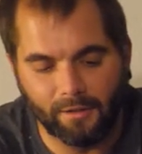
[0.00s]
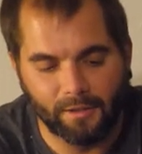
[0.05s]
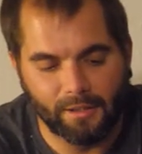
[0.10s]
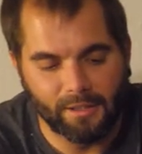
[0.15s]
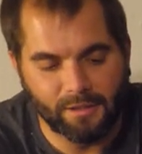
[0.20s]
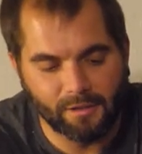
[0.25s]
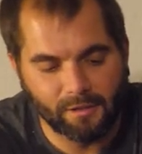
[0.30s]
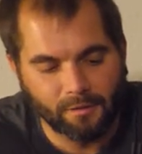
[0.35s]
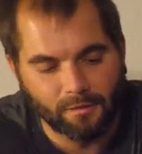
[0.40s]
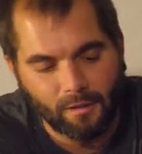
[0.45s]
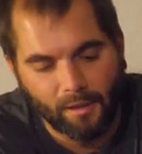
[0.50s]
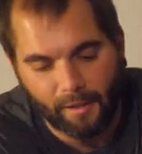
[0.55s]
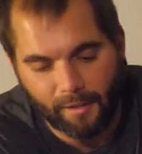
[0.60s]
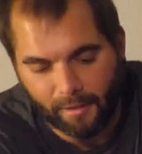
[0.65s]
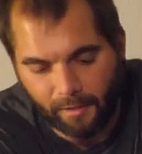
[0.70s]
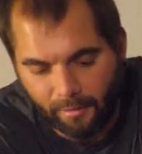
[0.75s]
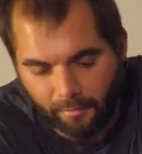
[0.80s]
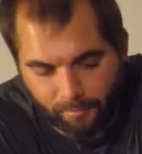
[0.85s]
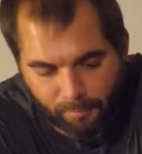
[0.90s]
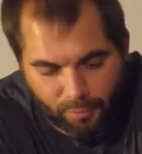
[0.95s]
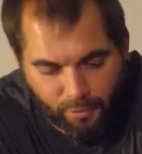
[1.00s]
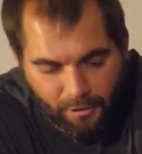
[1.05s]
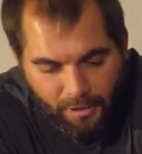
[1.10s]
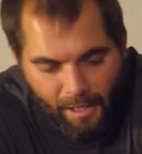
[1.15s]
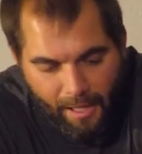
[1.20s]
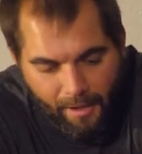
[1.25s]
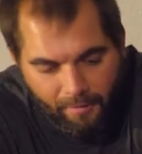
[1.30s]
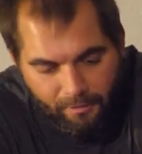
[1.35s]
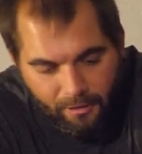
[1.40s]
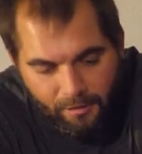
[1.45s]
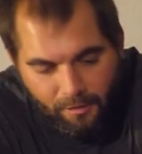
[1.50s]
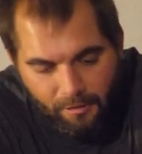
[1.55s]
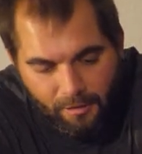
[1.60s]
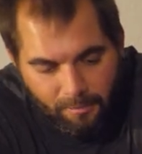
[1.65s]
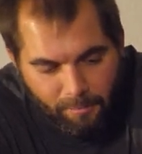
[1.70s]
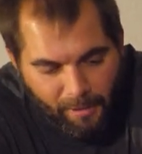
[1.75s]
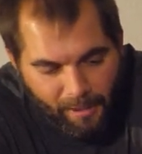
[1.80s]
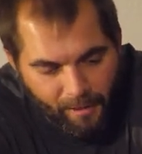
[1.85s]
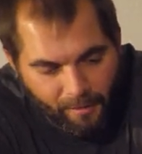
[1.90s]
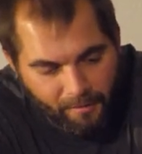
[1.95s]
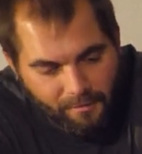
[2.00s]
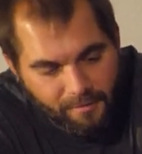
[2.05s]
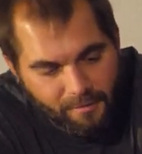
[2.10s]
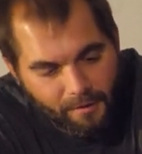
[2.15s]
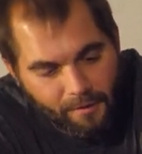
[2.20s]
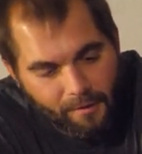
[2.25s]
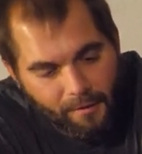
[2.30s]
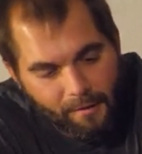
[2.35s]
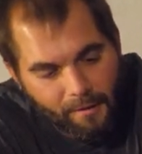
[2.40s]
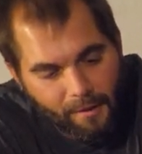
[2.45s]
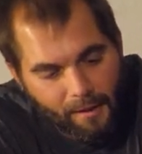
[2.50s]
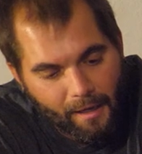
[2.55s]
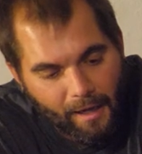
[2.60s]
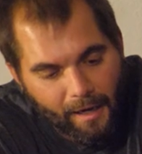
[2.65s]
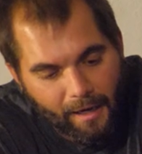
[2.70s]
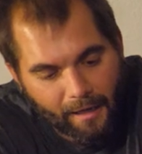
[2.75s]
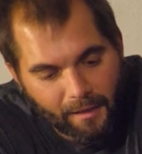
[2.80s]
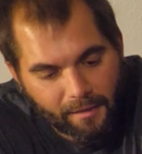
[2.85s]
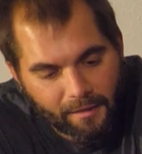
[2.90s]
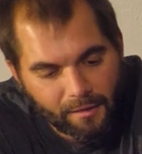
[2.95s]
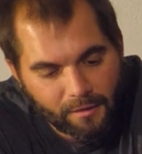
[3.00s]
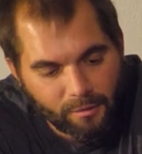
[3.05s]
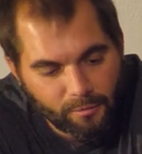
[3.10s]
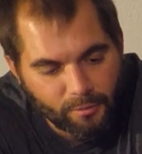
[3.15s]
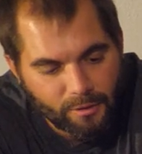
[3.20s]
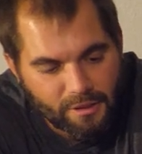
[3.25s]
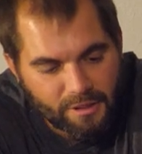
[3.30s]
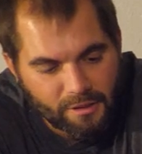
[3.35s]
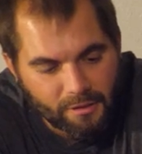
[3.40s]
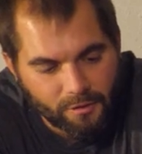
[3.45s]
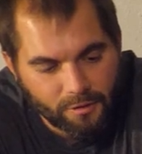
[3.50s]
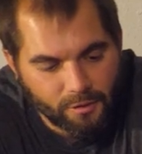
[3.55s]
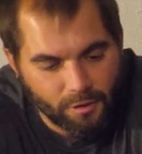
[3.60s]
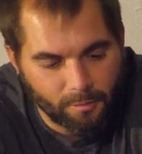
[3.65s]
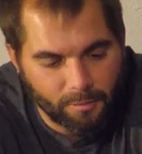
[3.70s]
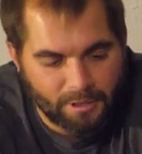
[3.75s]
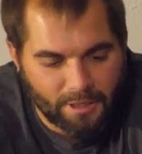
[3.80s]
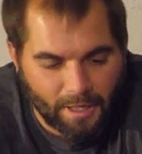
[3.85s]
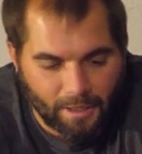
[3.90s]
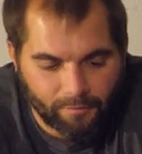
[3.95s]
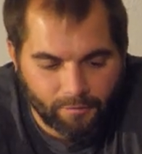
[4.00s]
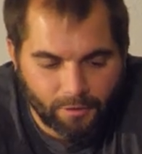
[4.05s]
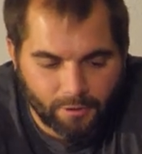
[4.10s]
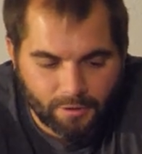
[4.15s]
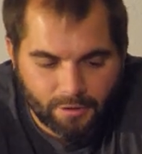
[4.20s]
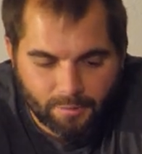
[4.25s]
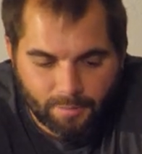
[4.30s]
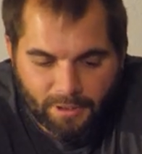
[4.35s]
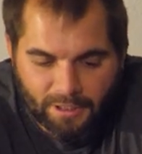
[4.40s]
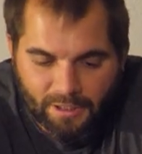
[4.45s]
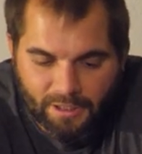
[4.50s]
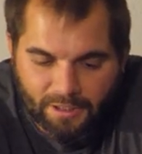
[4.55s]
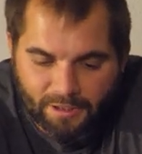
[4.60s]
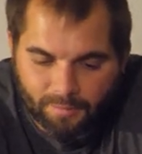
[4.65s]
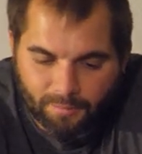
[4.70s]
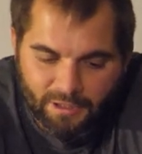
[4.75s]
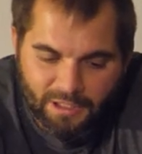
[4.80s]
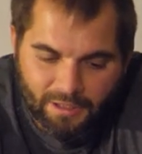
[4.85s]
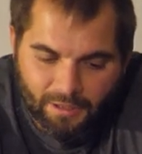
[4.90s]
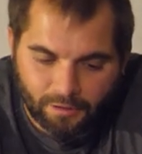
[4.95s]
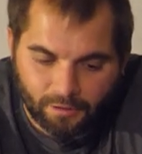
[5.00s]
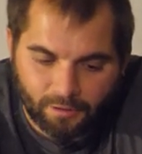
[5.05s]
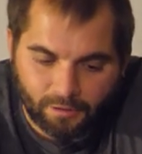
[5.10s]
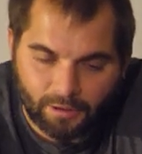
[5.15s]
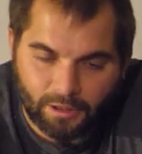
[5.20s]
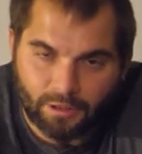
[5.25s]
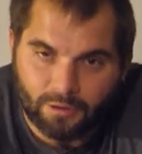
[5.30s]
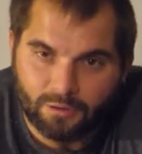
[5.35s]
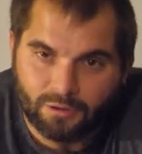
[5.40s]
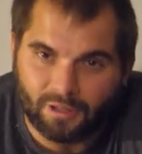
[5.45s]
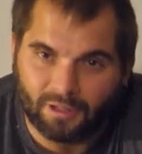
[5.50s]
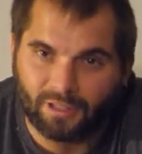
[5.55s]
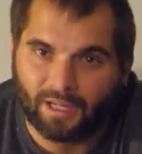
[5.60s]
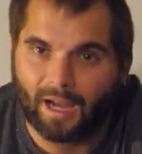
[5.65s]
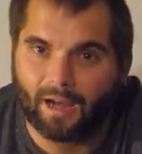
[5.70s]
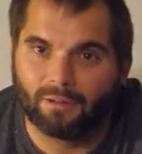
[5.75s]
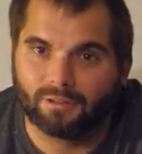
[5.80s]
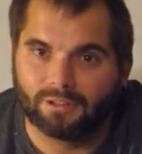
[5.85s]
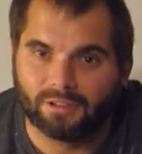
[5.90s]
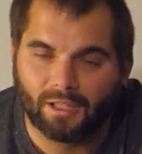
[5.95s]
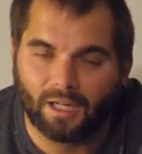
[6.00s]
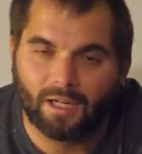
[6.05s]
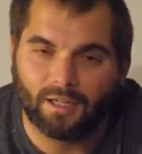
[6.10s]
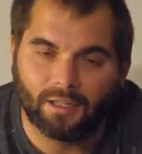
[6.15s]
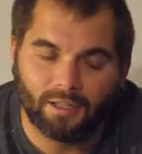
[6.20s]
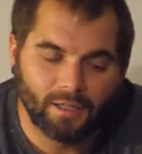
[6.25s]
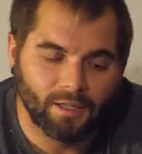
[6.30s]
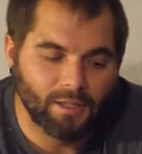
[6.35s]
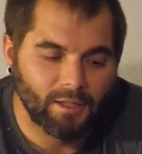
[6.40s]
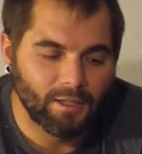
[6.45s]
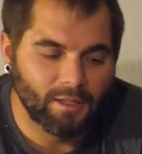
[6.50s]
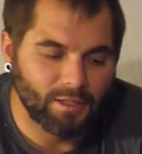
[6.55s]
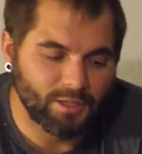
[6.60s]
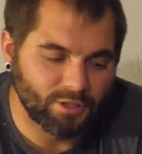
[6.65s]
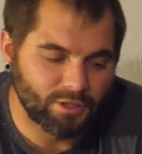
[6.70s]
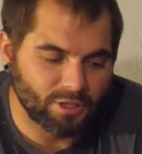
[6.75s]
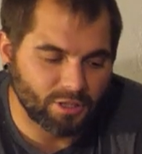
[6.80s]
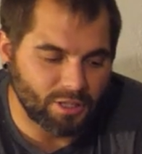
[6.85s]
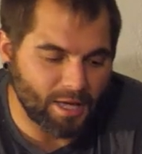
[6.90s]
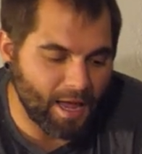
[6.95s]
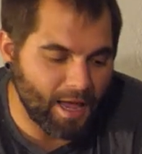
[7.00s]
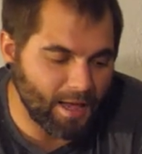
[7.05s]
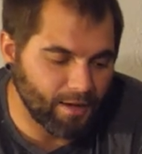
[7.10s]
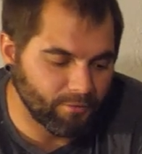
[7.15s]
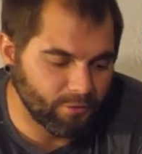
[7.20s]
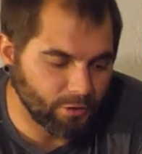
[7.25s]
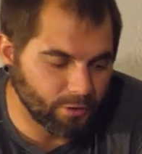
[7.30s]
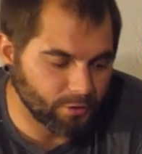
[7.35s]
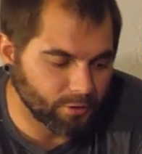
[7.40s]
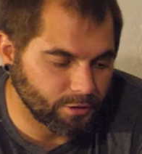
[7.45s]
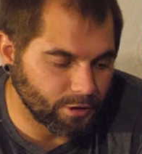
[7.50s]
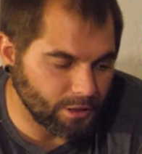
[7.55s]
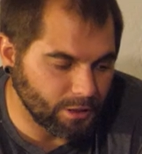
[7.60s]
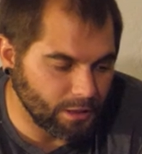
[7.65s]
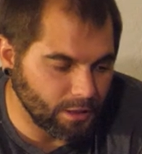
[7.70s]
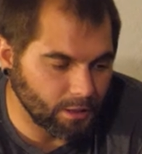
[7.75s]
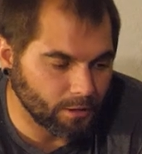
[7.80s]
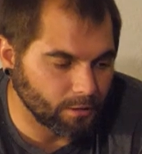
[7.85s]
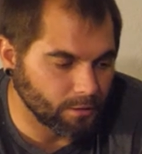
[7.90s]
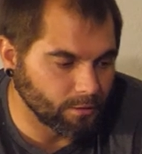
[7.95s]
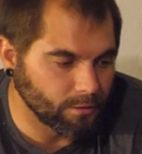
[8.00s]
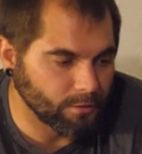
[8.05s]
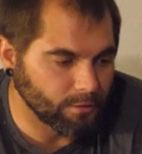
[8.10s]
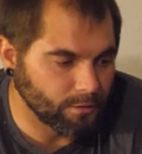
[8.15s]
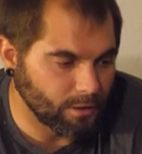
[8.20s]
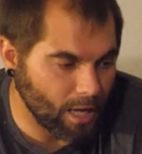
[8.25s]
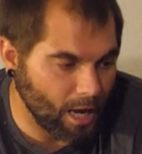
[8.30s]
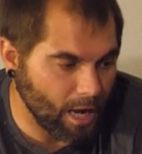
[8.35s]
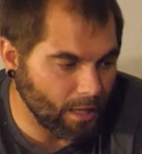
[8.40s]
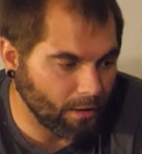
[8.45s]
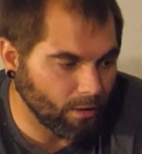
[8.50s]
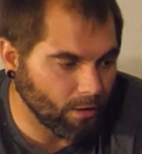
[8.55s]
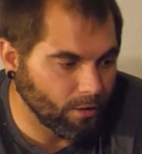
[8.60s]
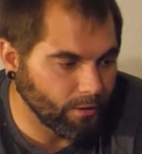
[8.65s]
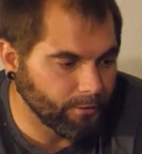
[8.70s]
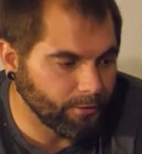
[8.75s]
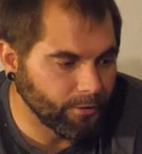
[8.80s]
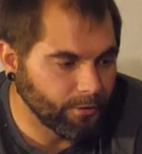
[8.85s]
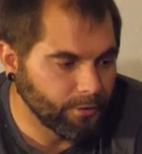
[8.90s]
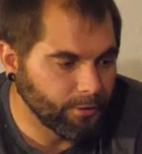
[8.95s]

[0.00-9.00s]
These are like pretty heavy duty pants and I think the reason they're so much heavier is because the material they use on the outside is just a heavier denier nylon,